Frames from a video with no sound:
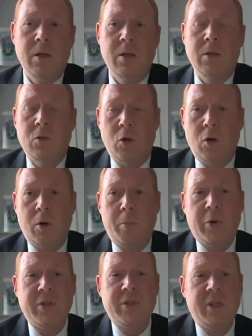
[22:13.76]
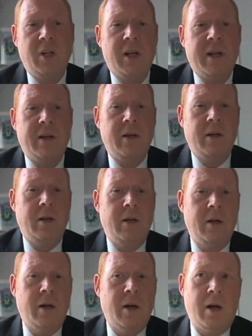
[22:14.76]
So Brazil
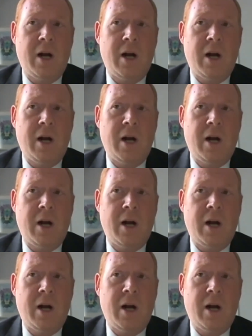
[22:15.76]
and